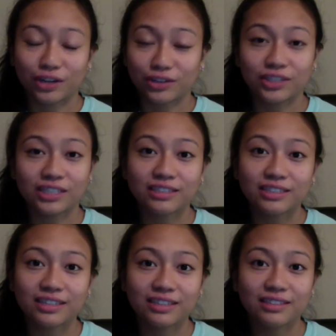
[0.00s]
doctoring
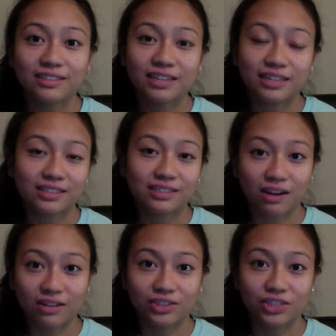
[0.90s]
skills,
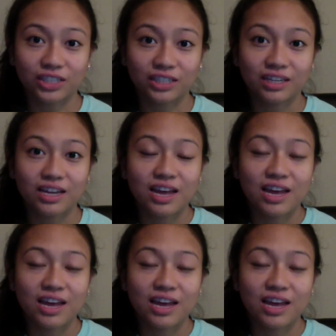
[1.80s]
histology,